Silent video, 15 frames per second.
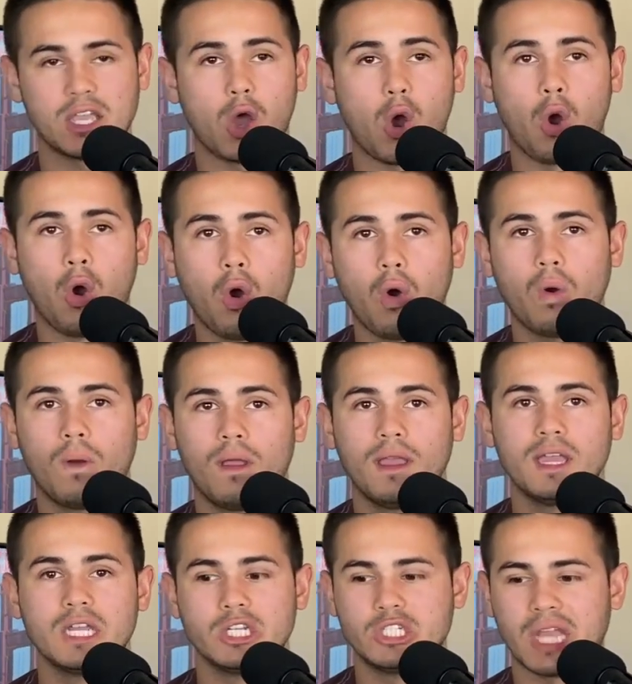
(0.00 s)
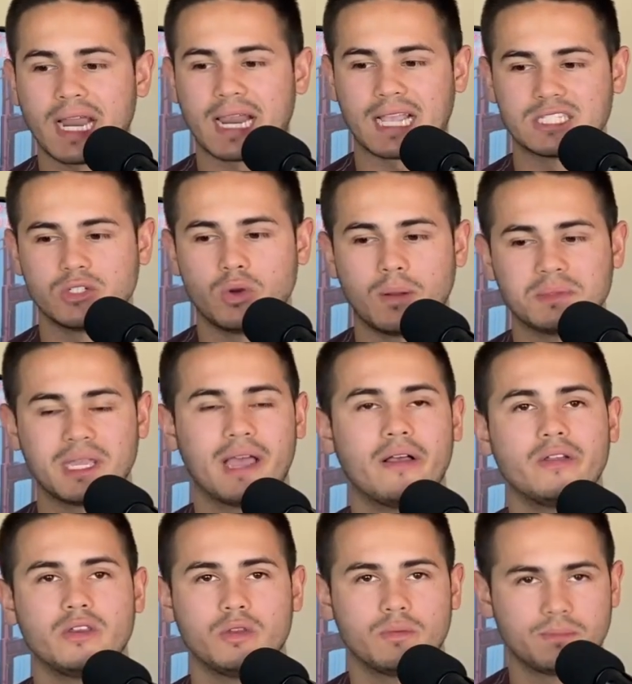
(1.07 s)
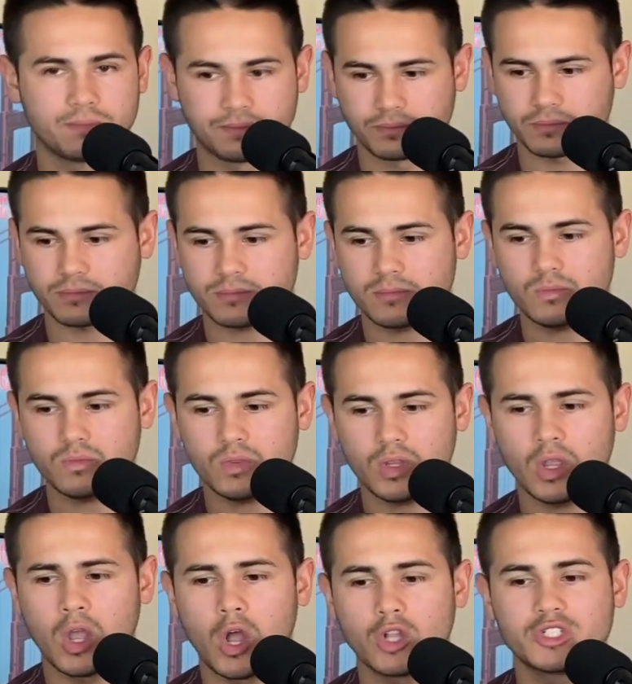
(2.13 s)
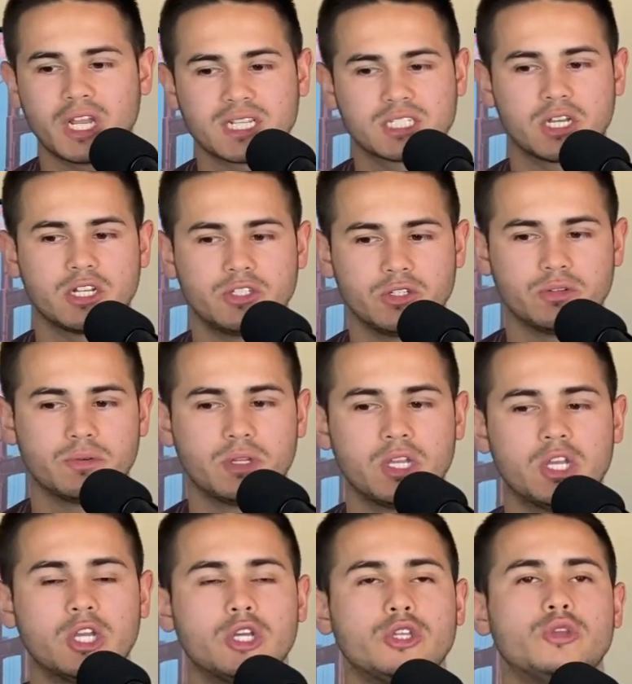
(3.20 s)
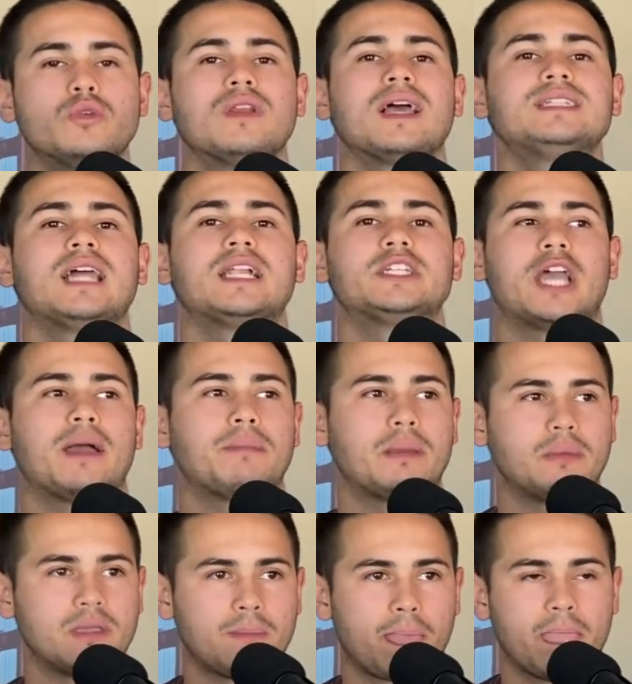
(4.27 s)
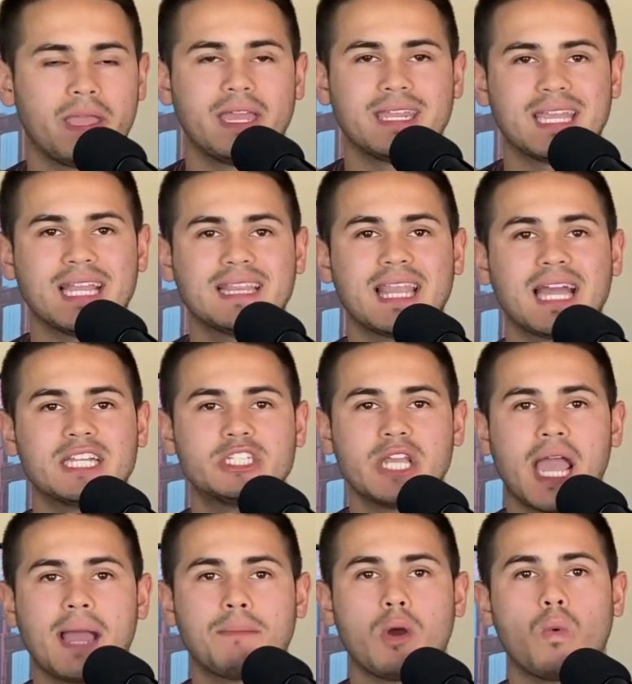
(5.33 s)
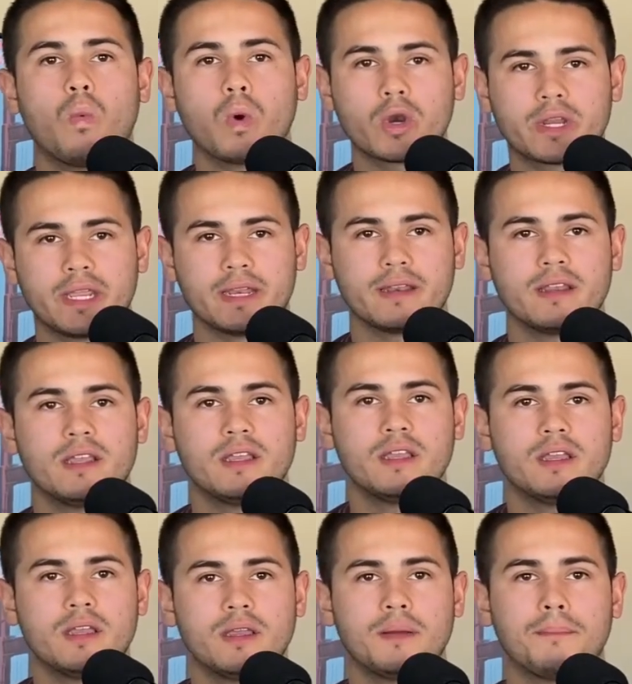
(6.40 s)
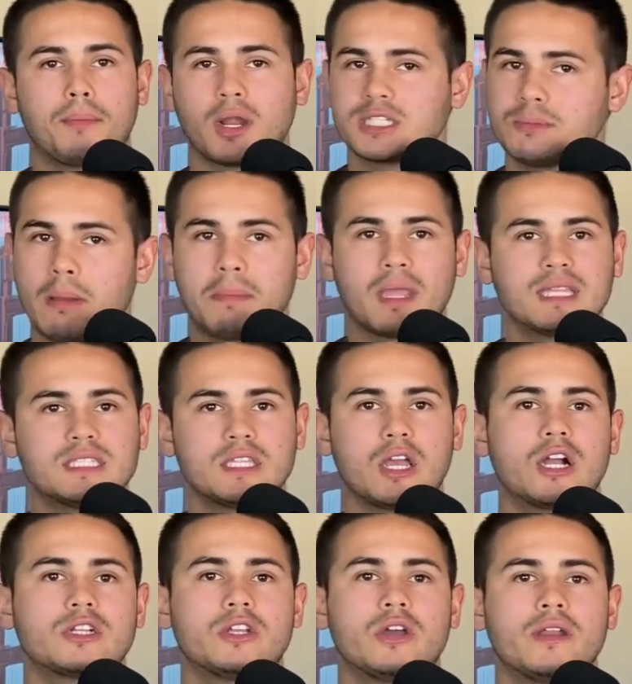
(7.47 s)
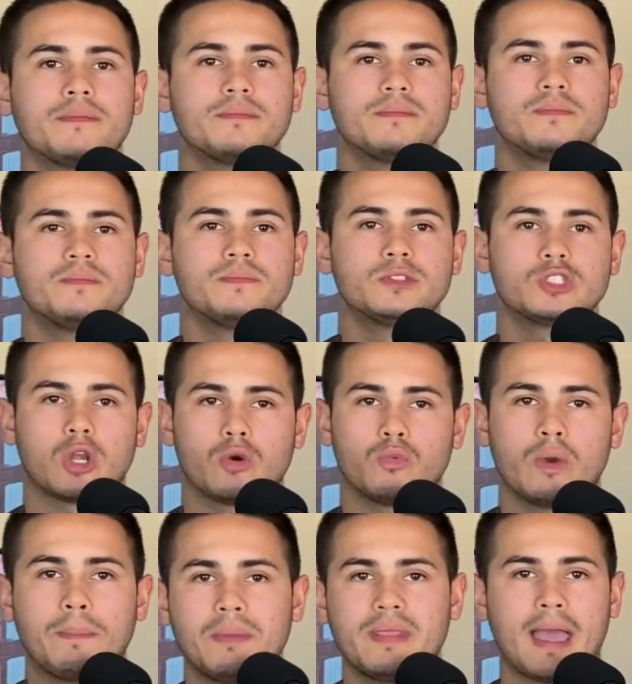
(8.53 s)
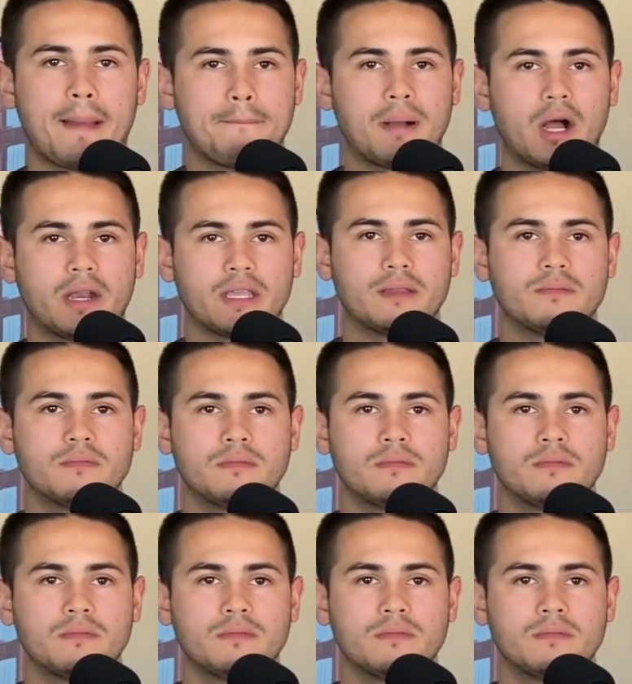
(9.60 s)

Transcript: All Jack has to do, I'm telling you, all Jack's got to do, utilize that jab, baby. Get that jab working. Press him up against the octagon. Start ripping that body.